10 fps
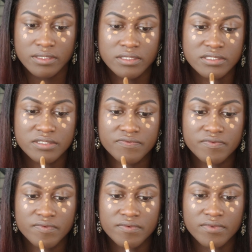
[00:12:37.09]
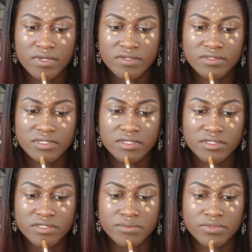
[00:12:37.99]
This concealer
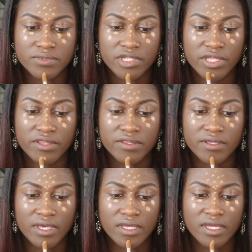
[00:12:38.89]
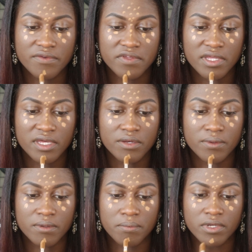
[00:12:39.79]
seems really thick. I feel like I
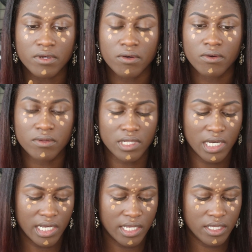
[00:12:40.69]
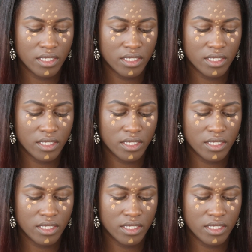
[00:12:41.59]
don't want to put a whole lot.